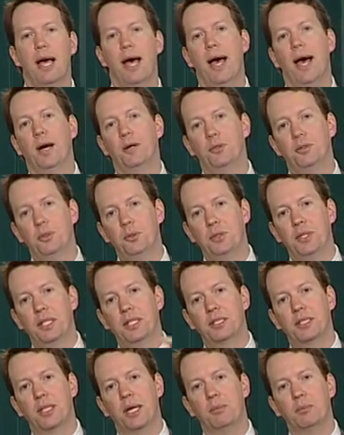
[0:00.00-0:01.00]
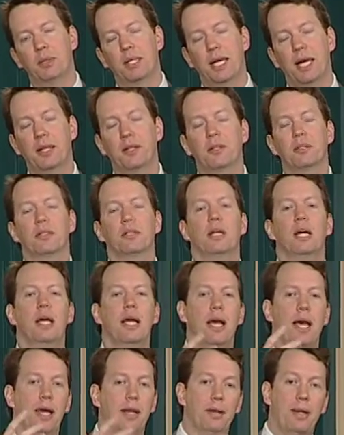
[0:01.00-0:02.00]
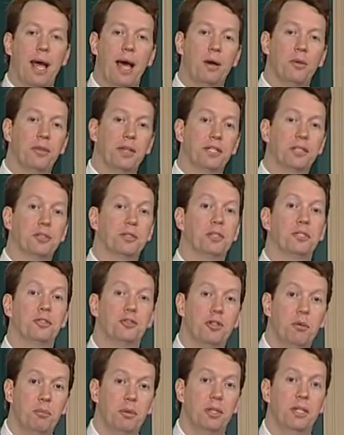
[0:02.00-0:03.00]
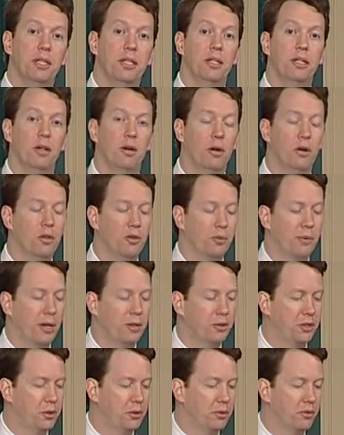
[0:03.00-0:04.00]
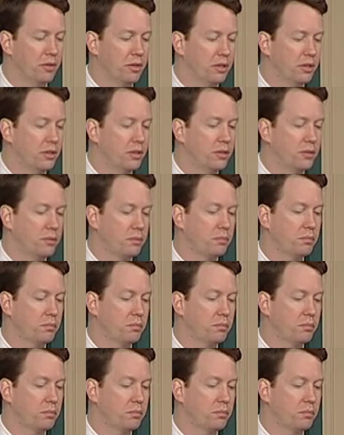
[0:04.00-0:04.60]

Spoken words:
how two things come together, and how things are distributed all throughout the universe.